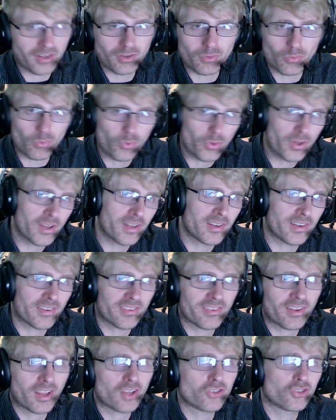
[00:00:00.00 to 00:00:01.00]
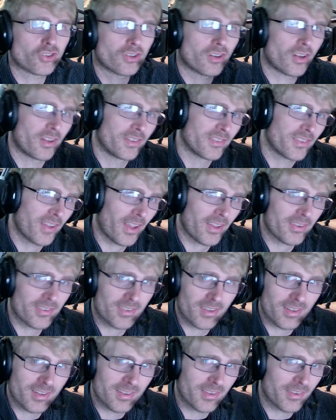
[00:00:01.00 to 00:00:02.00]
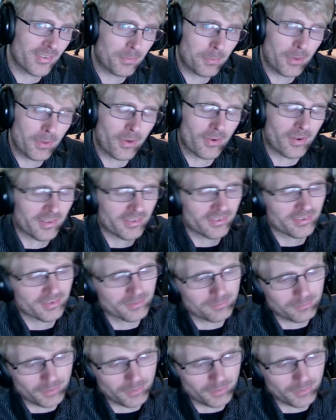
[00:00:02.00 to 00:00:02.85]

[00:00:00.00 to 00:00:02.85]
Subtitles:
and read a section on testing the spirits